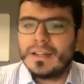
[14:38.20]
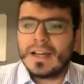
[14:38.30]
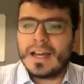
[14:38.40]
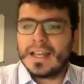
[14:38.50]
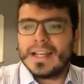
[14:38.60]

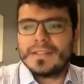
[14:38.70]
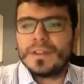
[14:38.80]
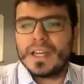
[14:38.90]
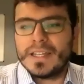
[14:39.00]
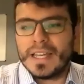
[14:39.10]
aligned with
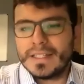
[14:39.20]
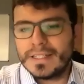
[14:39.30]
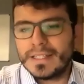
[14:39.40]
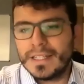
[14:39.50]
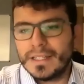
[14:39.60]
the
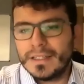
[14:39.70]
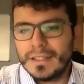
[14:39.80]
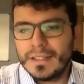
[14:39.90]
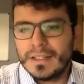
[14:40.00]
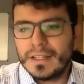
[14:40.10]
identity
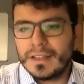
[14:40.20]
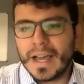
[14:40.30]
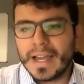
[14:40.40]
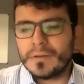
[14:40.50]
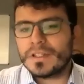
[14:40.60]

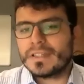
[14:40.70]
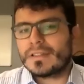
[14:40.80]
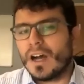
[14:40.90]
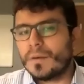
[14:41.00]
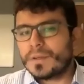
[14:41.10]
line, which is
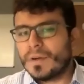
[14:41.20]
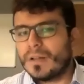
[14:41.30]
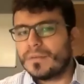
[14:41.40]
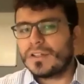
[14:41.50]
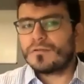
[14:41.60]

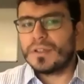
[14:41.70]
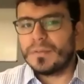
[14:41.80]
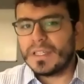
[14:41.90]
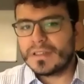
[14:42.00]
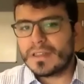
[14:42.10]
optimal, which
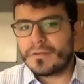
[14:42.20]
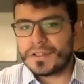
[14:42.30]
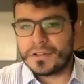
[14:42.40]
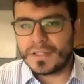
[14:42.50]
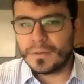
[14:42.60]
means that the
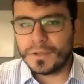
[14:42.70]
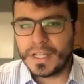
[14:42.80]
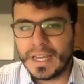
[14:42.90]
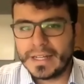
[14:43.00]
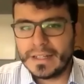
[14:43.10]
results that we
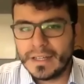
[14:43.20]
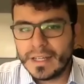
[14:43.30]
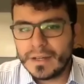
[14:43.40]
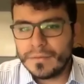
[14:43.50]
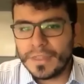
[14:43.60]
get
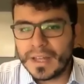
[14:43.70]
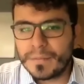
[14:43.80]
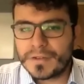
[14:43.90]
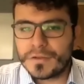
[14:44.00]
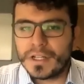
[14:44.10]
for that
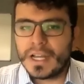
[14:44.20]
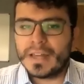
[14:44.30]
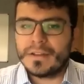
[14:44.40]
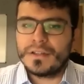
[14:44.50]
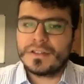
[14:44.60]
metric,
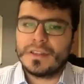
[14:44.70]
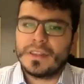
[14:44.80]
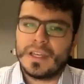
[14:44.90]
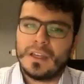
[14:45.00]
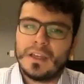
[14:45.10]
either using
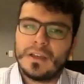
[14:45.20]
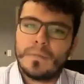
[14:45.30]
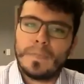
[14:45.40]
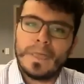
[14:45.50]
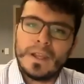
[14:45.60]
the,
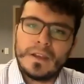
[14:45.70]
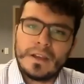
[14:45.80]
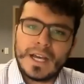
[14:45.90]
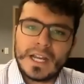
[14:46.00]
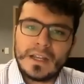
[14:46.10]

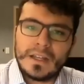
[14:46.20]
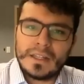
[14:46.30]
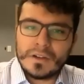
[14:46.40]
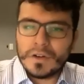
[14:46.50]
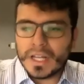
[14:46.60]
uh, uh the
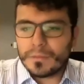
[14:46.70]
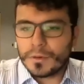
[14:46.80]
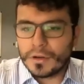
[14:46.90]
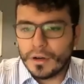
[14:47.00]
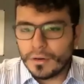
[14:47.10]
neural
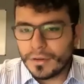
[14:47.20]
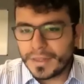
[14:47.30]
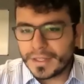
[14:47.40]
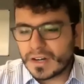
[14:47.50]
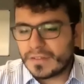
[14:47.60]
network or
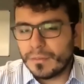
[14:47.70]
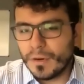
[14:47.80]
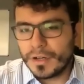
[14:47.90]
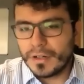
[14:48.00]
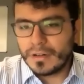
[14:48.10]
the traffic
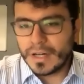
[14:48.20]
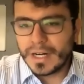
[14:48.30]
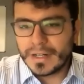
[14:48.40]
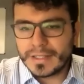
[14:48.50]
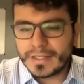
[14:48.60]
model
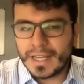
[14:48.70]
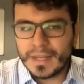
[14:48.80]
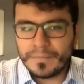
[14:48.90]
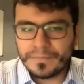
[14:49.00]
are the same.